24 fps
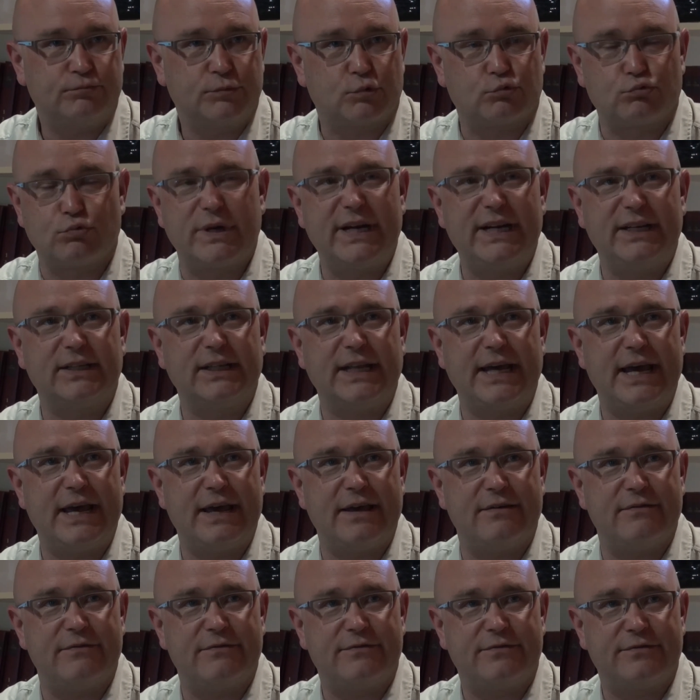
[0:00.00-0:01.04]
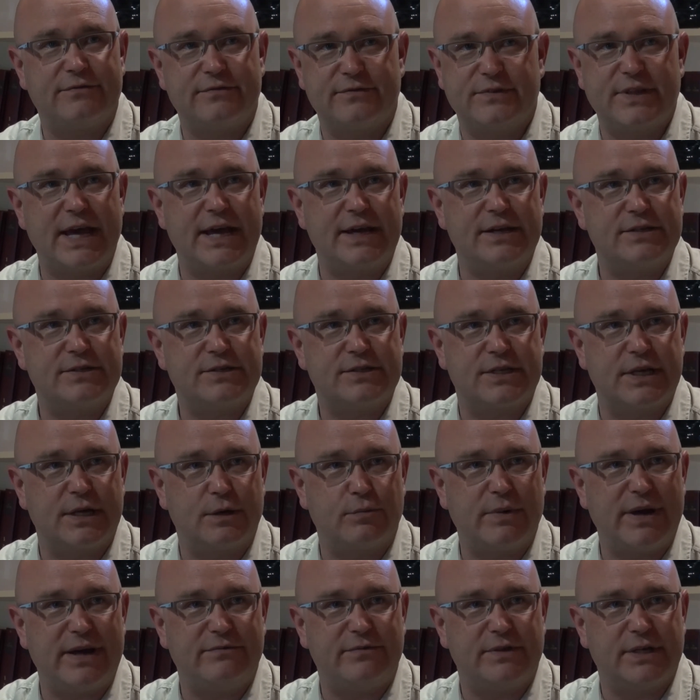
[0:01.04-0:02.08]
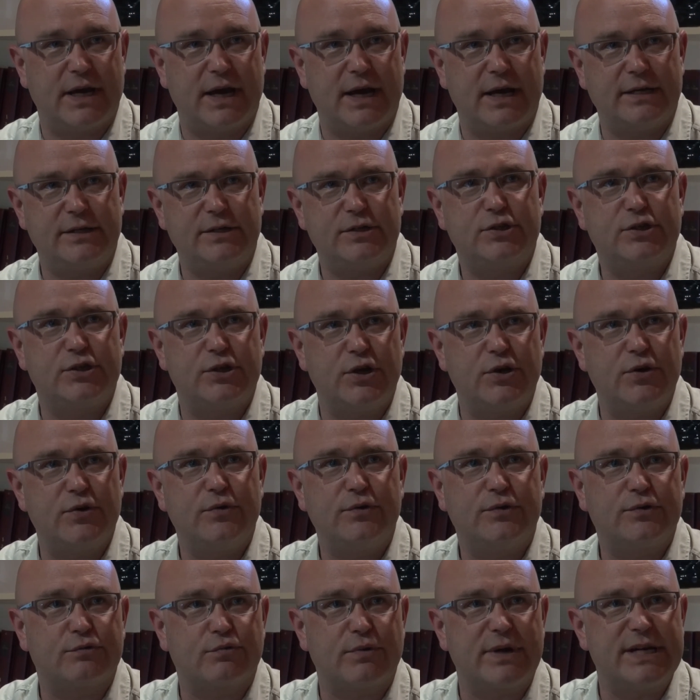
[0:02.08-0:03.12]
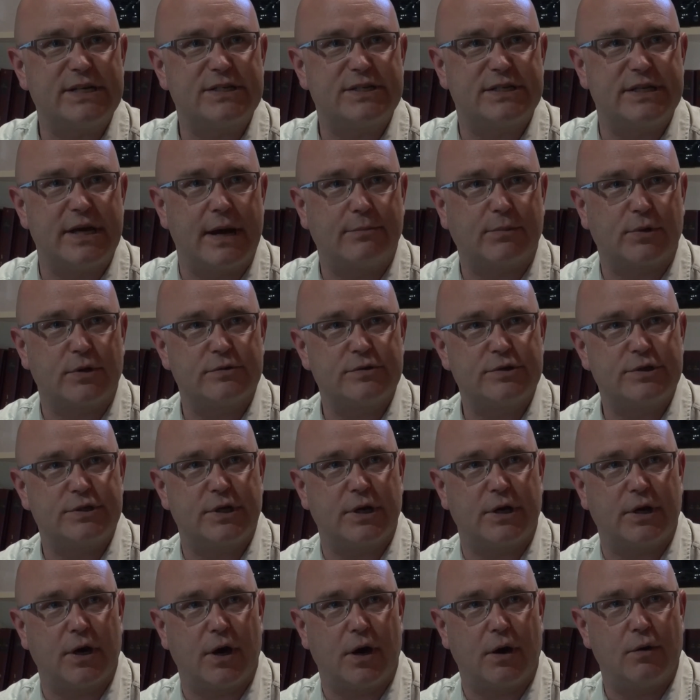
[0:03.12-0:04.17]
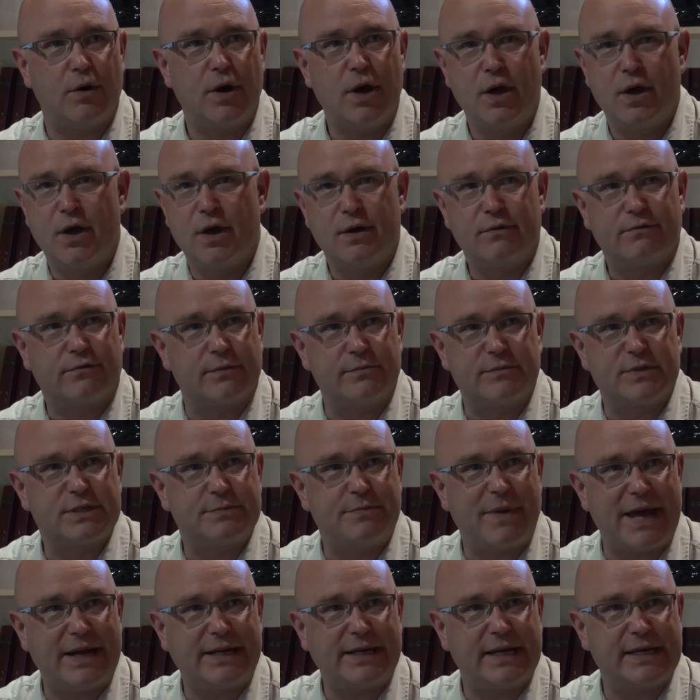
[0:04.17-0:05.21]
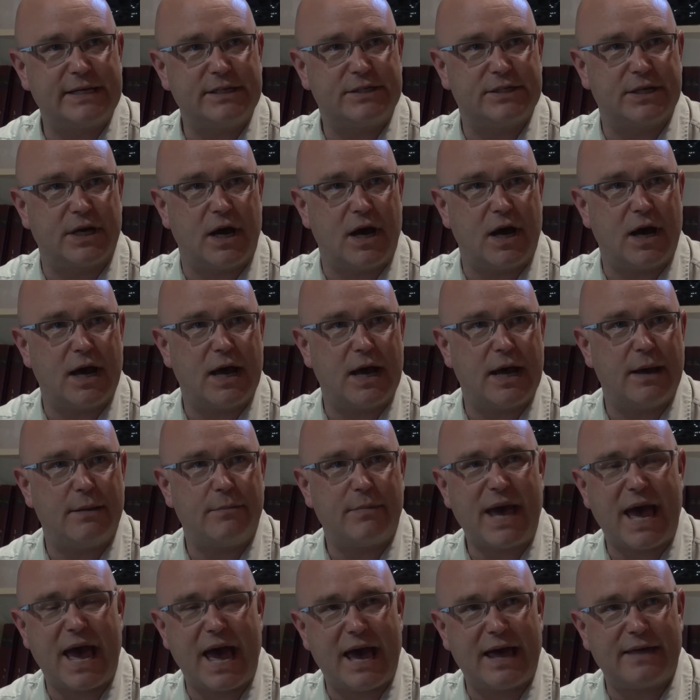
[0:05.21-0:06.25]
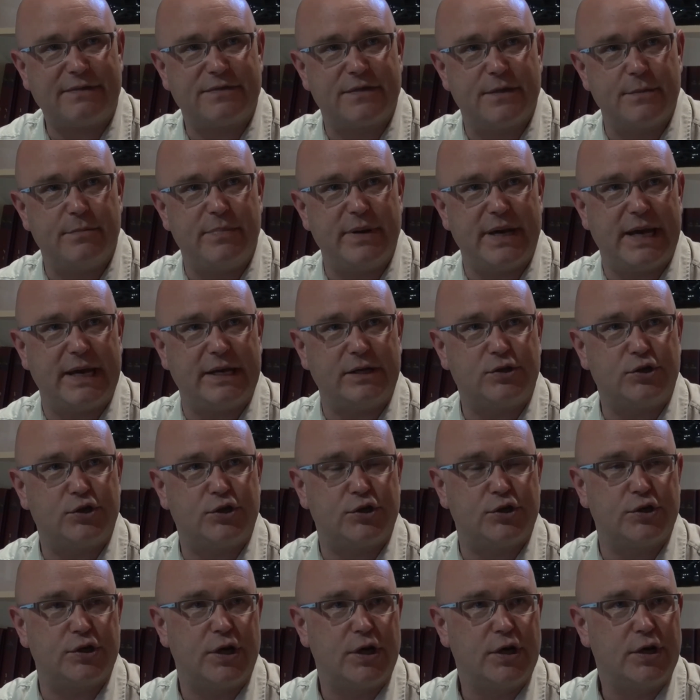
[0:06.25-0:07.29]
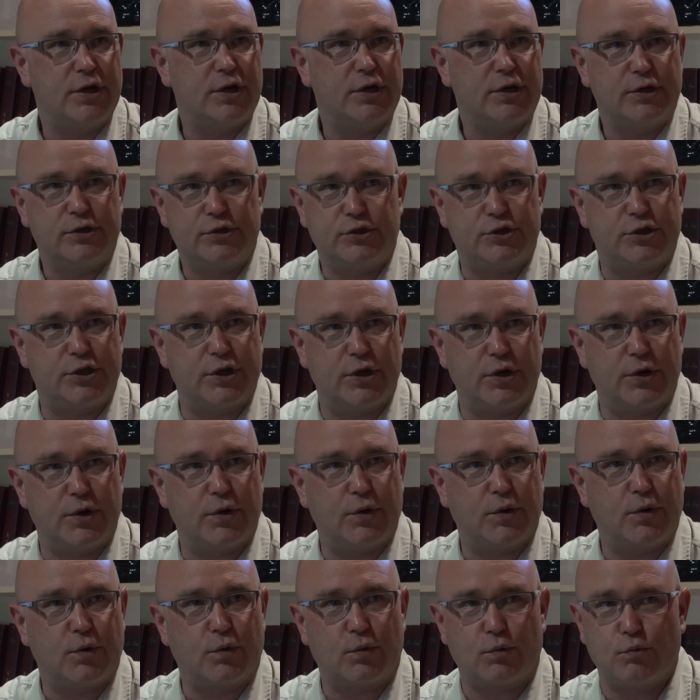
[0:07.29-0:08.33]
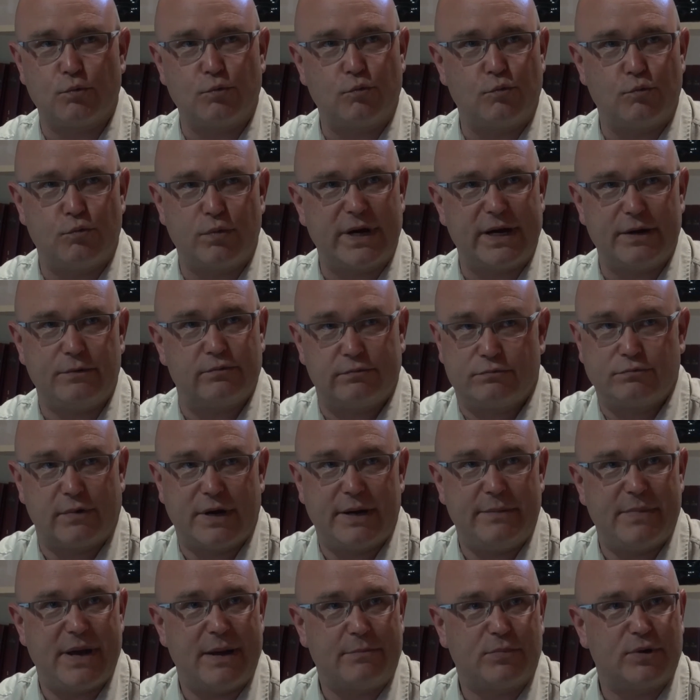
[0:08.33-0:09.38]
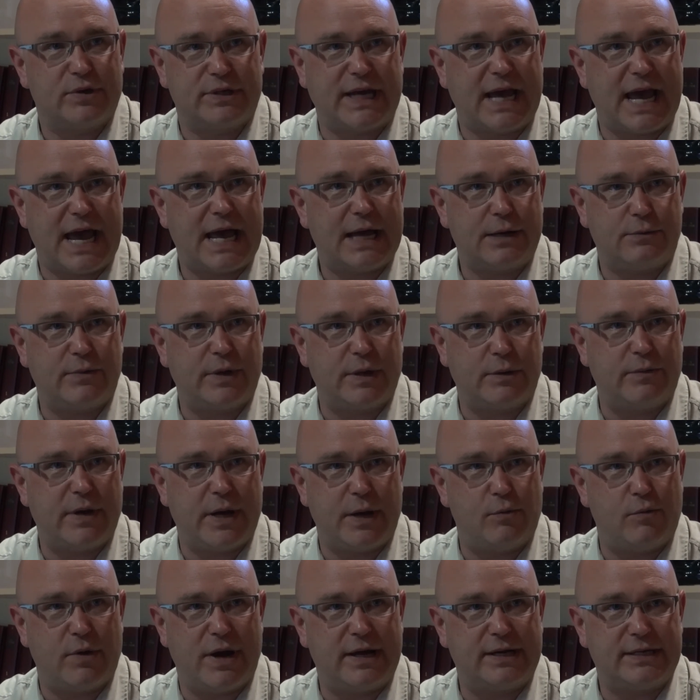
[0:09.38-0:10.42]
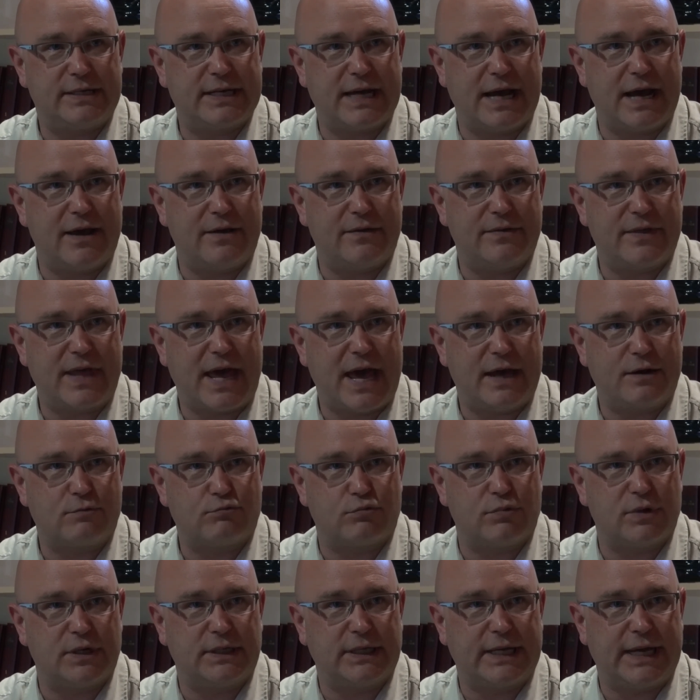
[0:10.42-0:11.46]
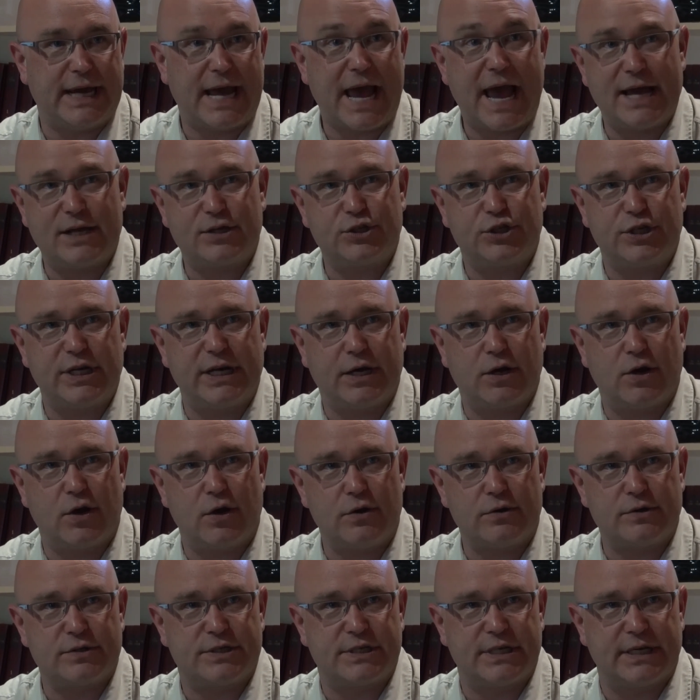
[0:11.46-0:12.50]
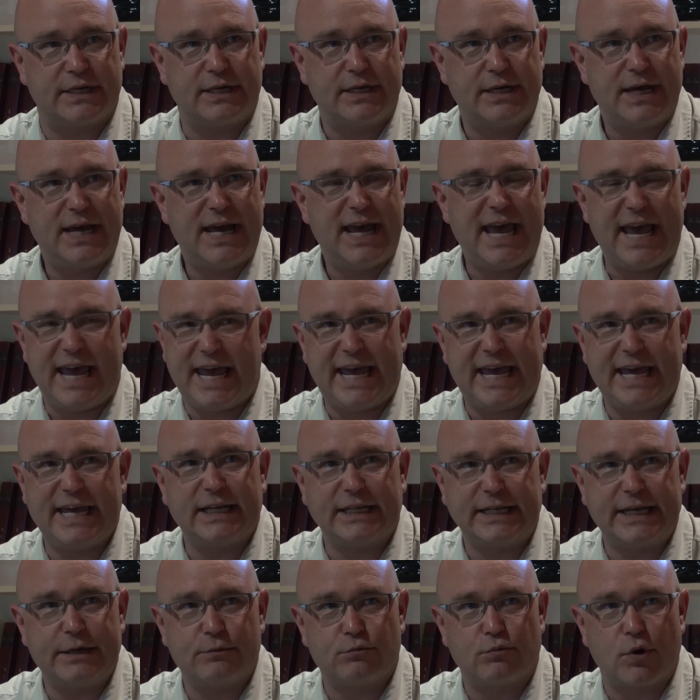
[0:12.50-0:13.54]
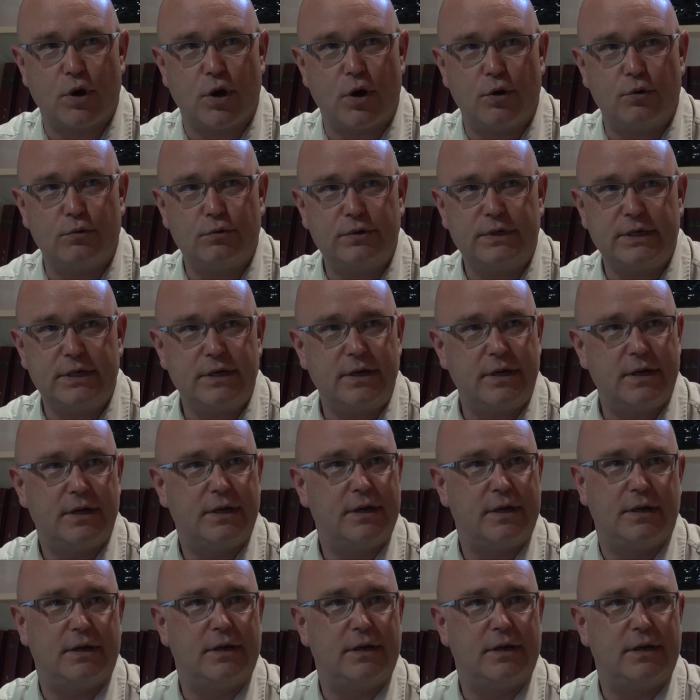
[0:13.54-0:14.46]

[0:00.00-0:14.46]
relive things that we've done 2-3 summers ago. From spending time at the beach to remember Dad when we went down that really, as she calls it, hilly road,